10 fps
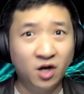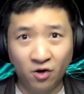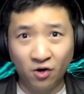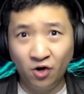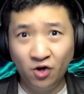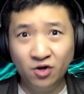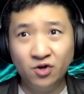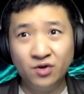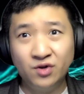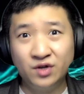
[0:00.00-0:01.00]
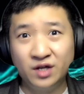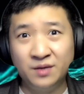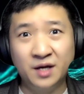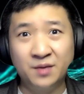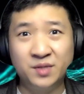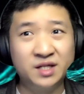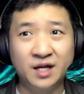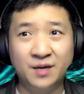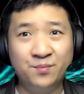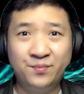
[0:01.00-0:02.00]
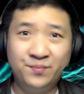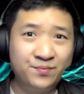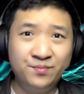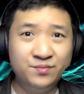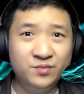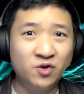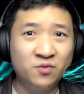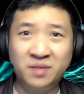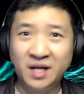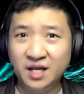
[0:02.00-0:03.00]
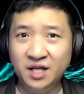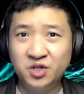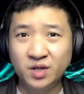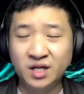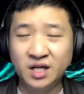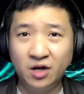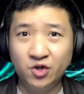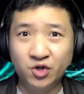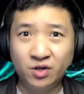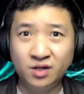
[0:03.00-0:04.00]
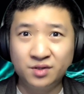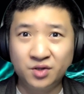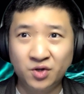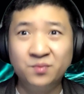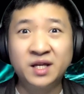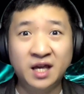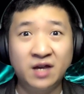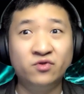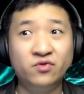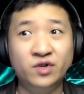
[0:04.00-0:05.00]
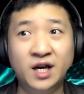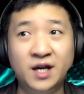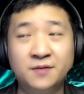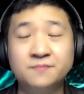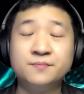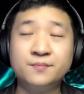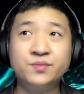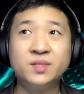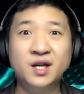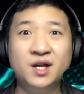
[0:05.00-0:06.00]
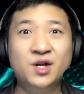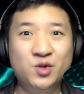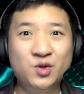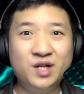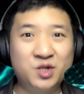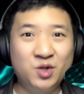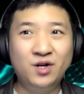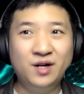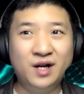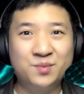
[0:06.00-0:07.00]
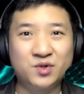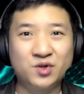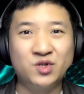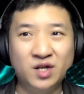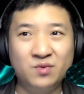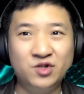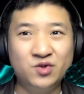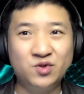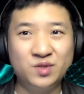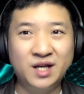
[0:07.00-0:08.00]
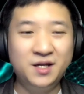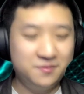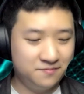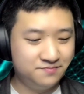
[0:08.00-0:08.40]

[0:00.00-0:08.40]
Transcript: or it might be some, blacklist your account and so on. So be careful with that. So that's all I'm going to share with you today.